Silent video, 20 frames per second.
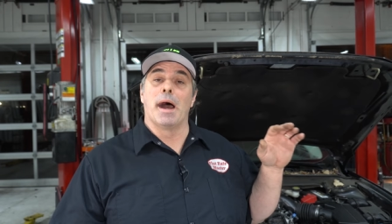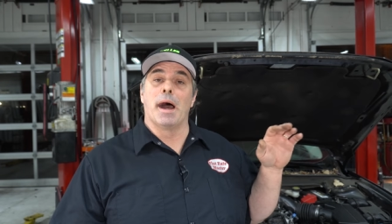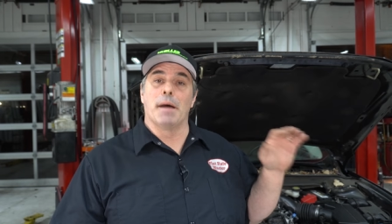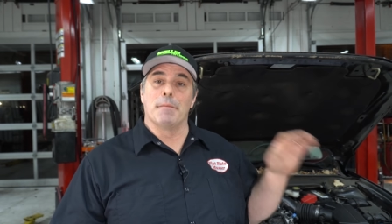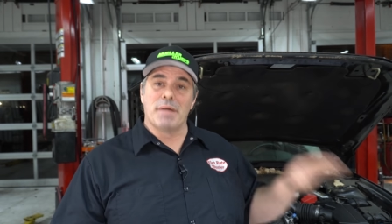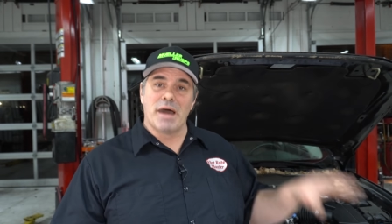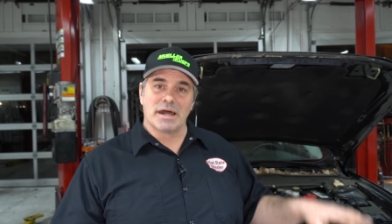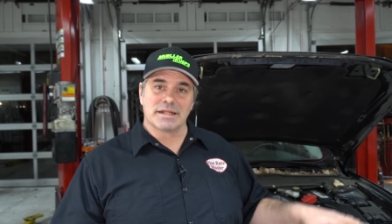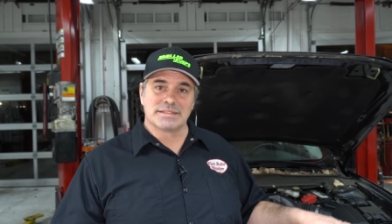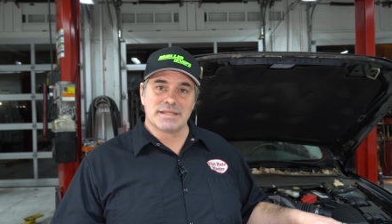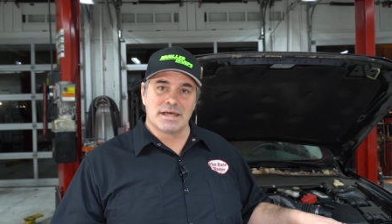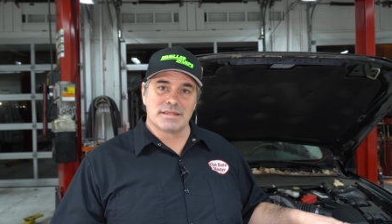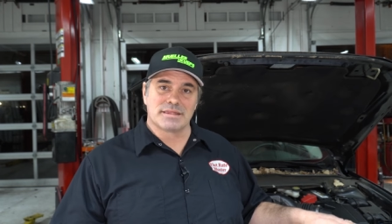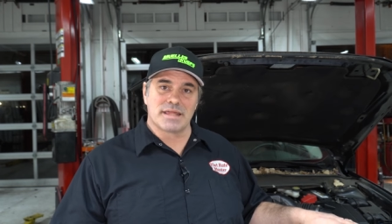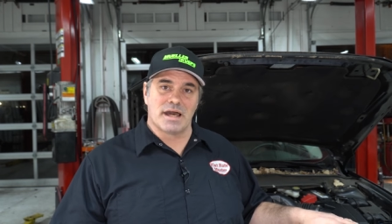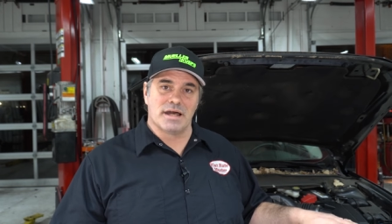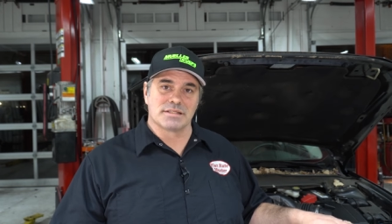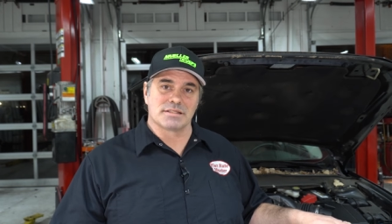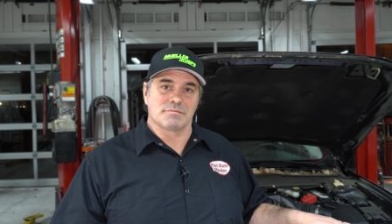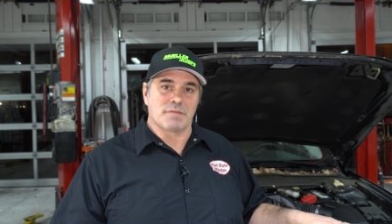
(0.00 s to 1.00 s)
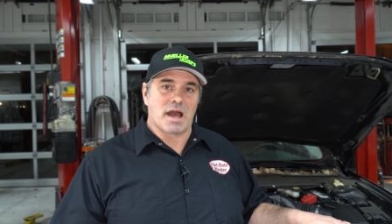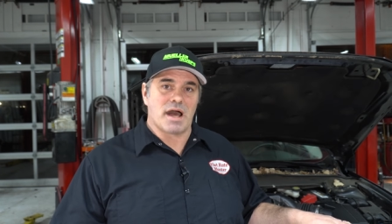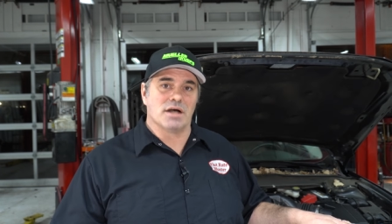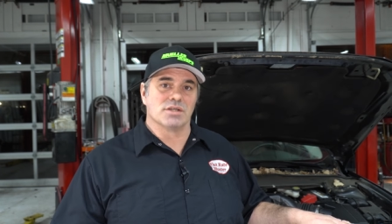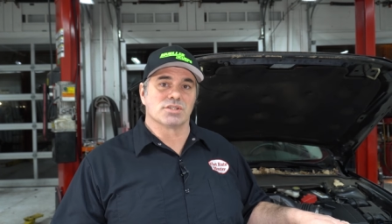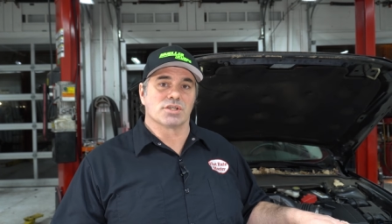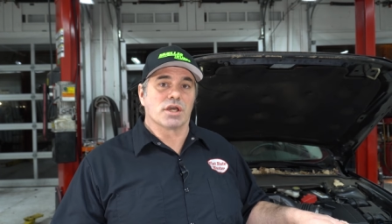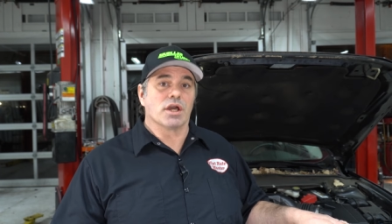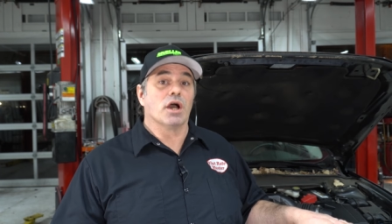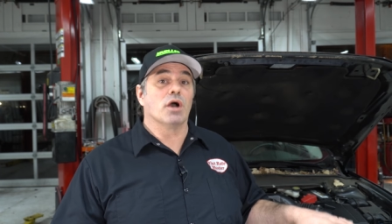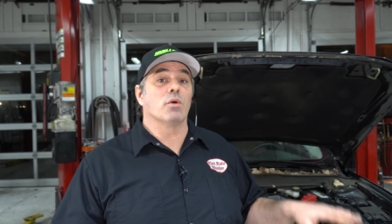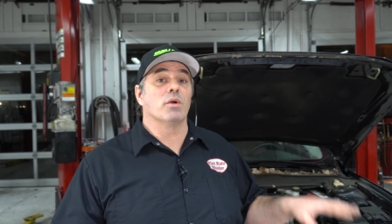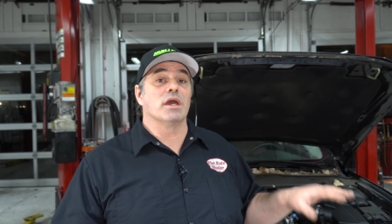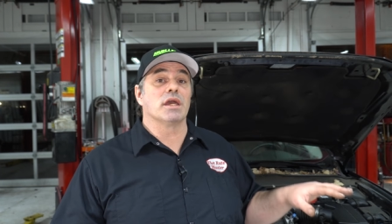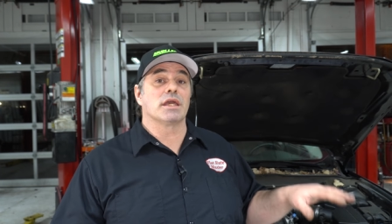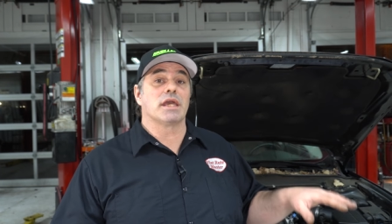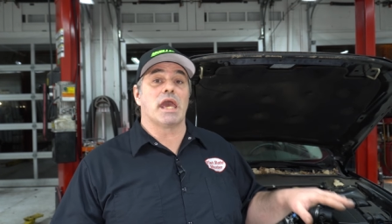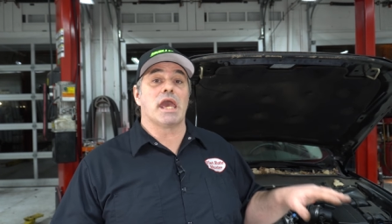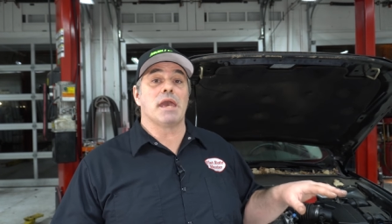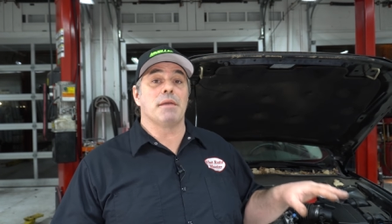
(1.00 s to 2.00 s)
about 10,000 miles ago,
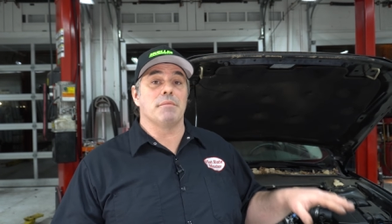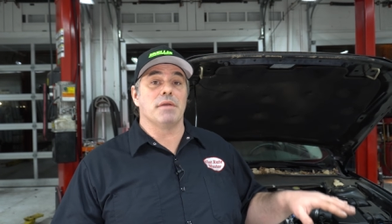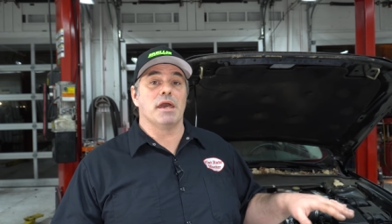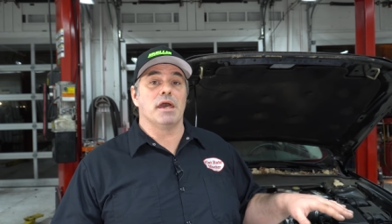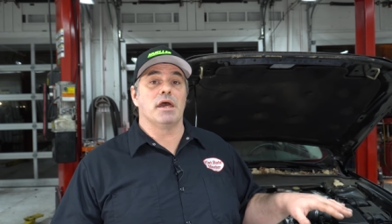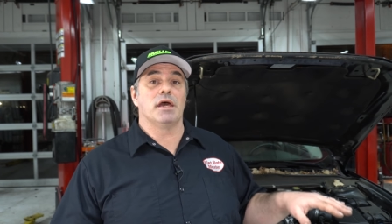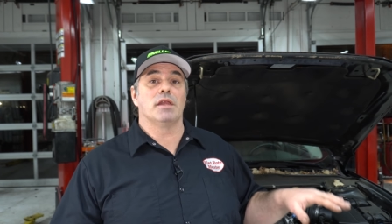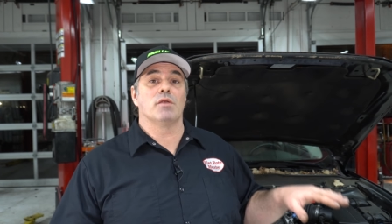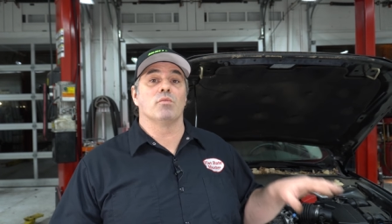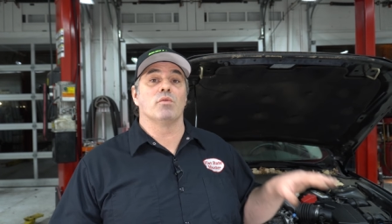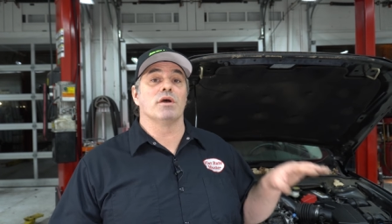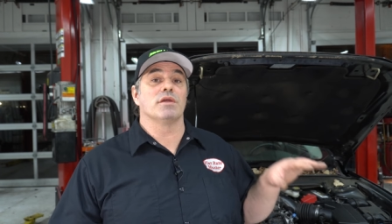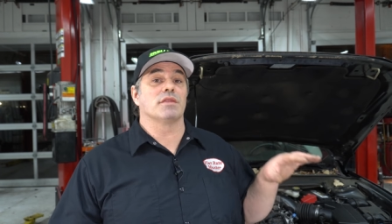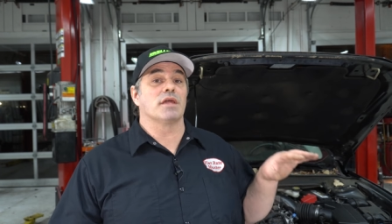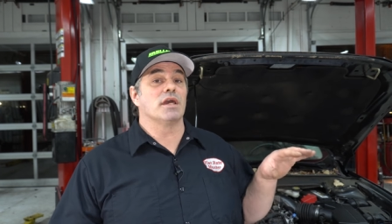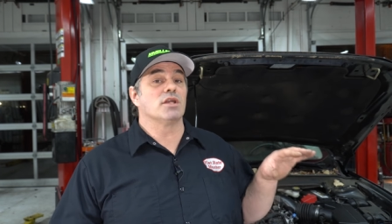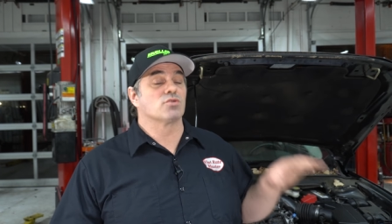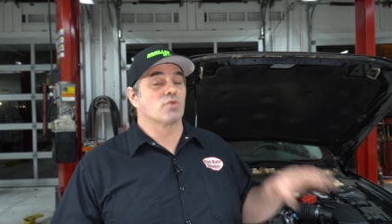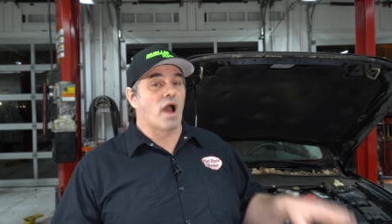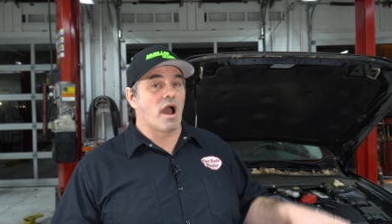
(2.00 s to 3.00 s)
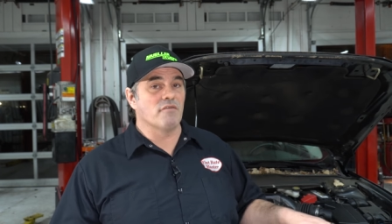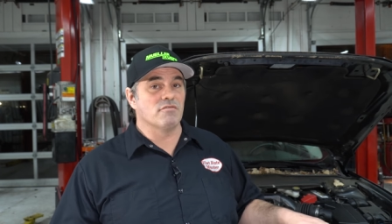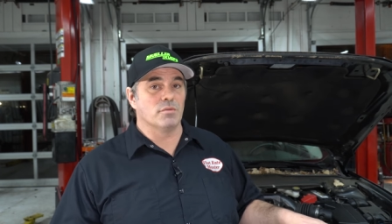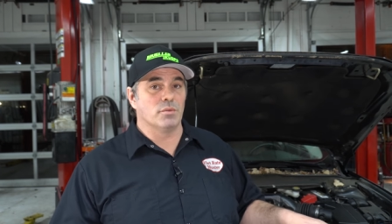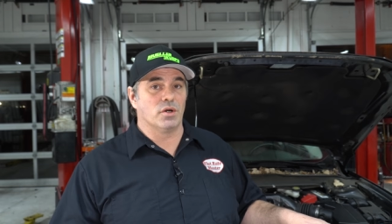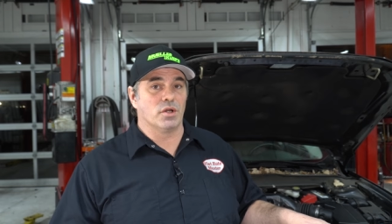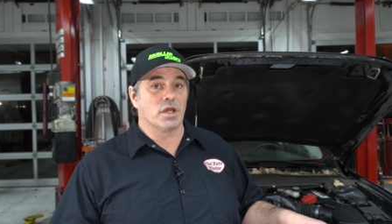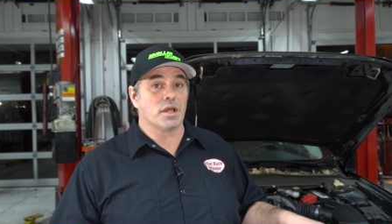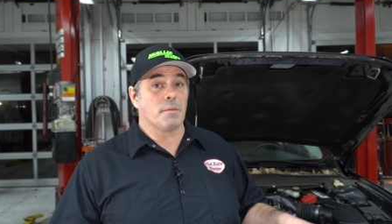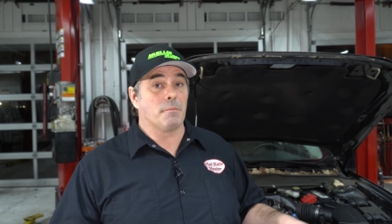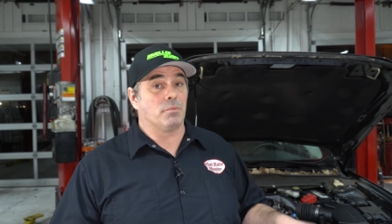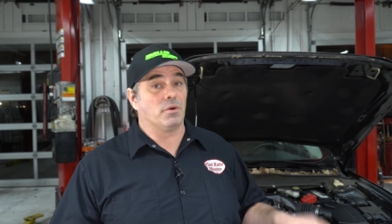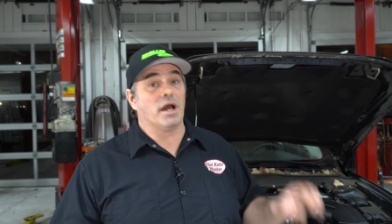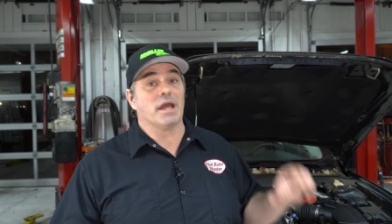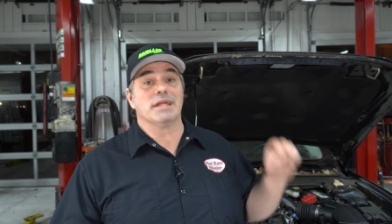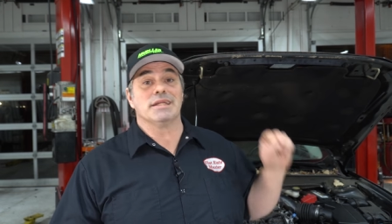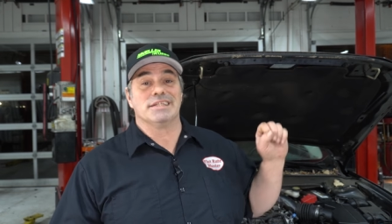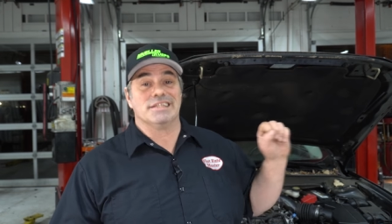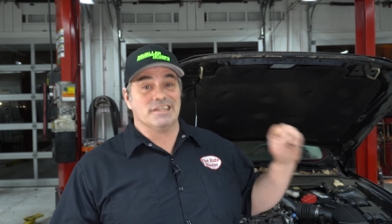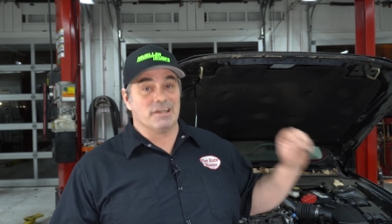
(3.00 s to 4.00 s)
it came in with a drivability
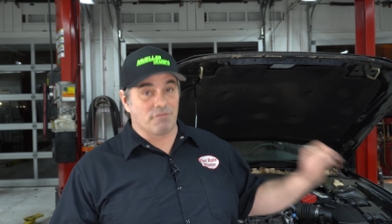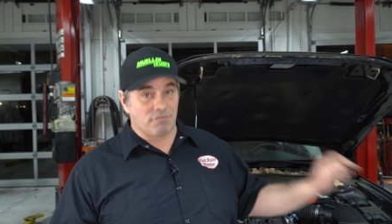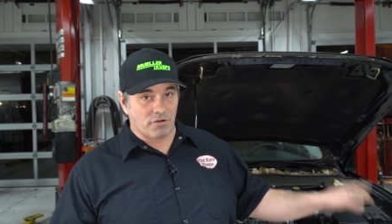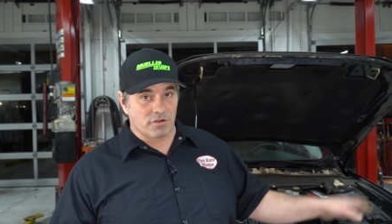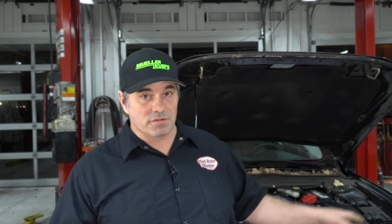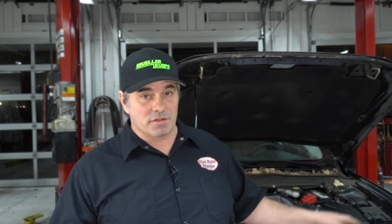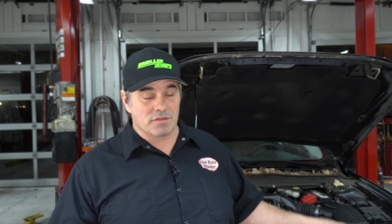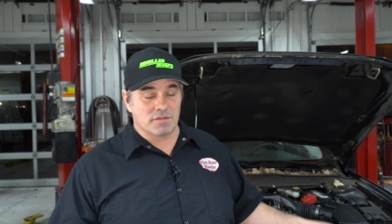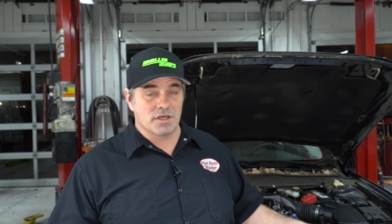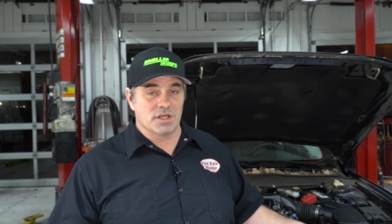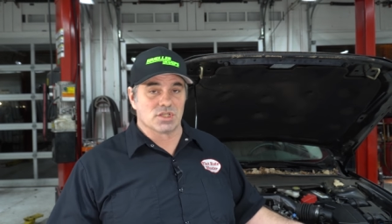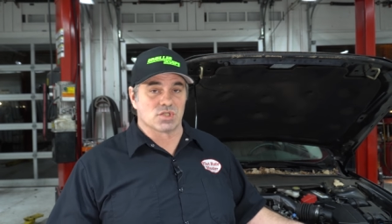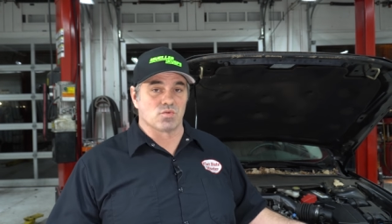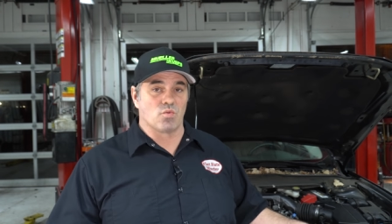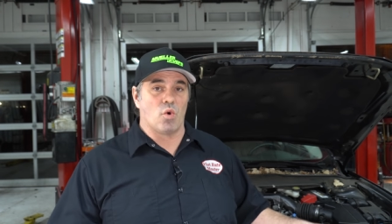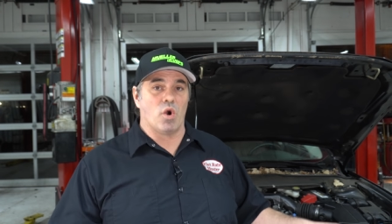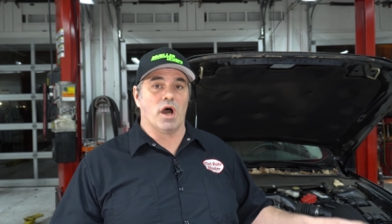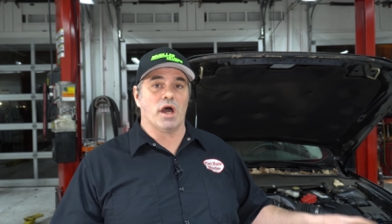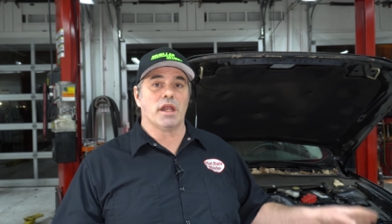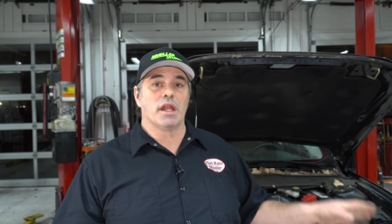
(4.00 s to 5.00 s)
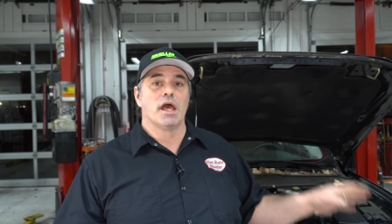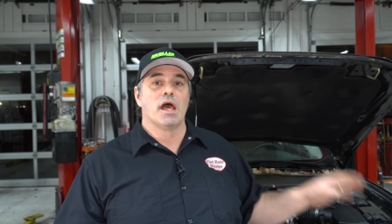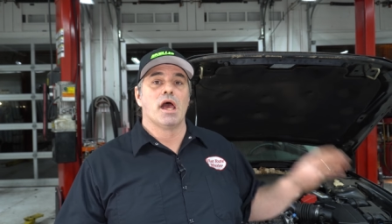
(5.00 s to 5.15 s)
complaint different than this one.